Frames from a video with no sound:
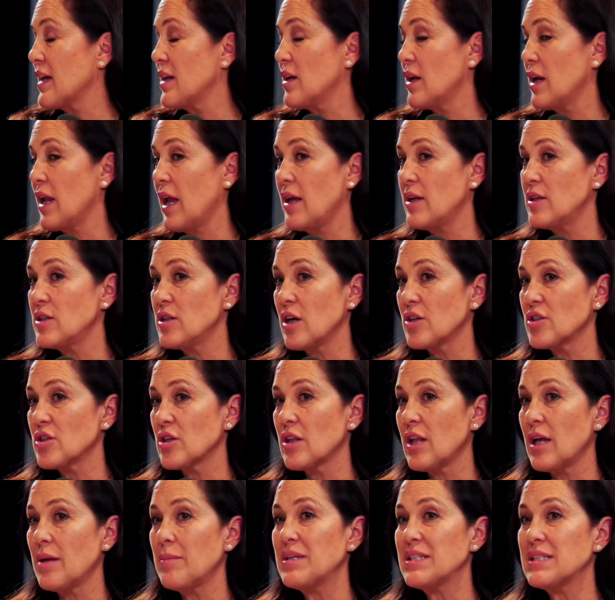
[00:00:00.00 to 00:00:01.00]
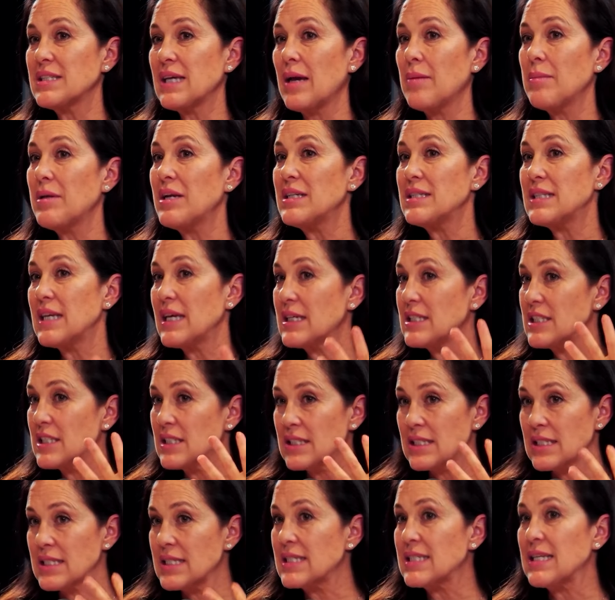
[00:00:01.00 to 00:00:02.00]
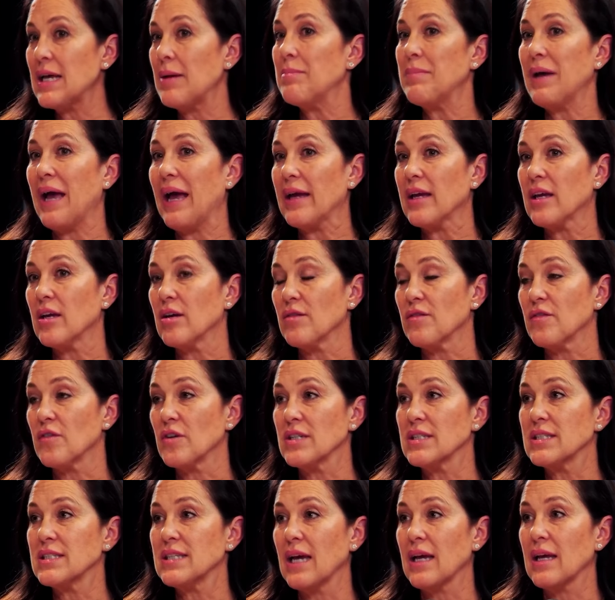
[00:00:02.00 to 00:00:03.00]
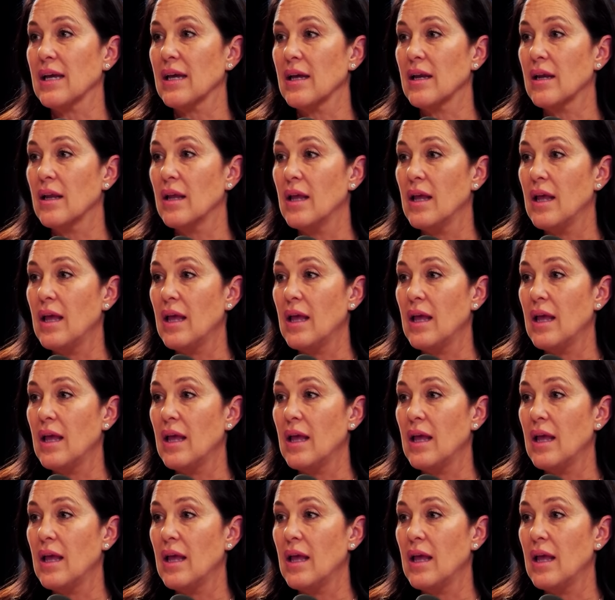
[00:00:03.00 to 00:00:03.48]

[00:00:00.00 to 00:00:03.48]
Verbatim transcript: And Dr. Klimas, I'm going to take just a step back here for a second.